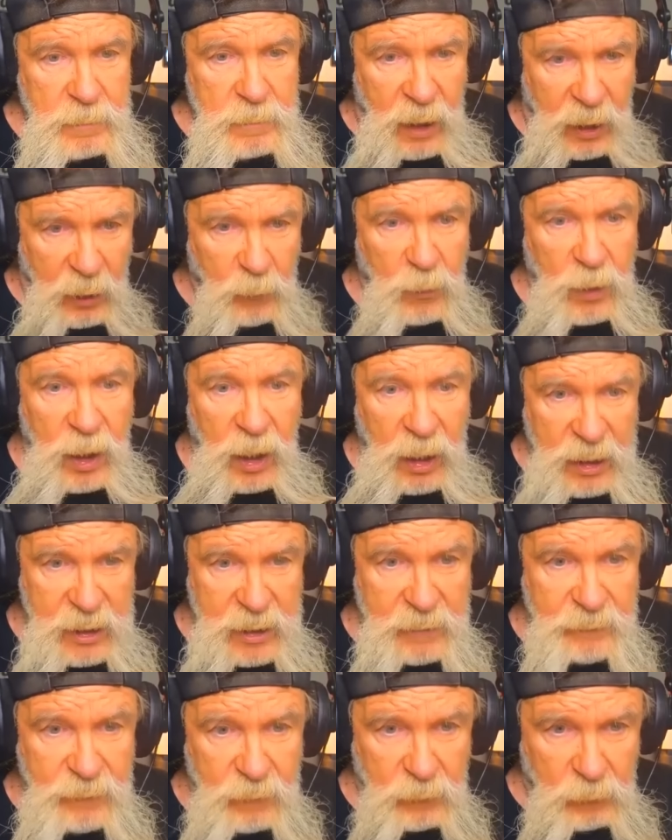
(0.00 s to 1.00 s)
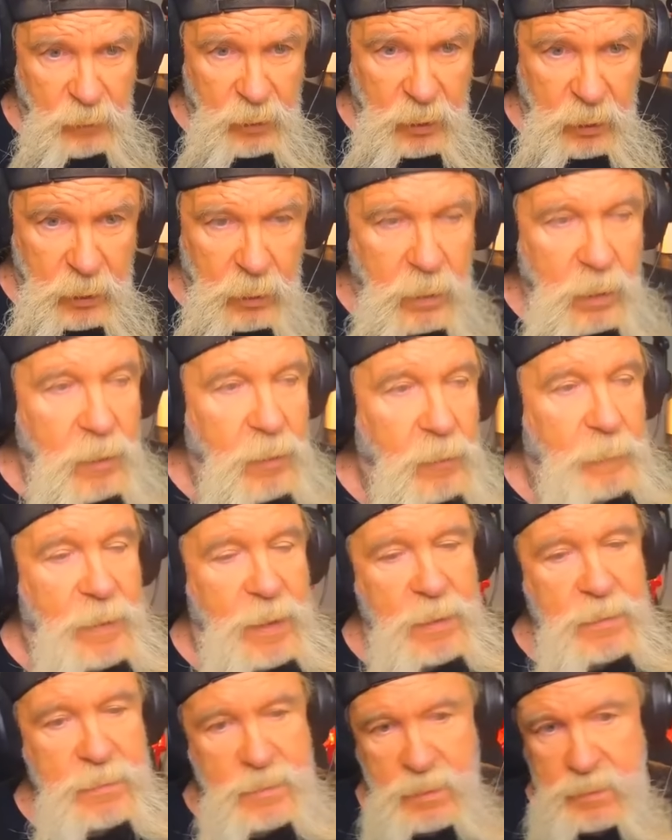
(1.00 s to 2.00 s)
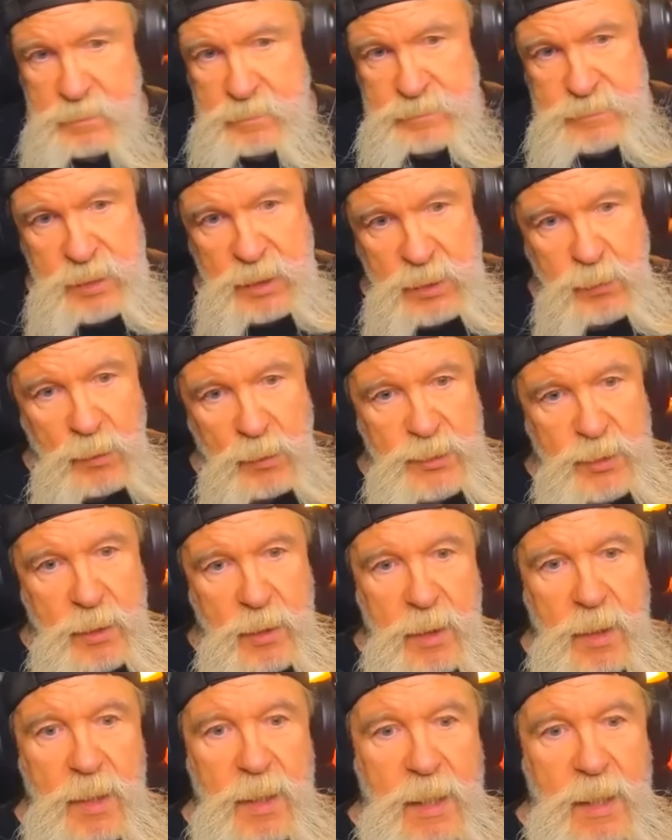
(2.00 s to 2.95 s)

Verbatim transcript: I would leave the ring. Oh my, that's what you.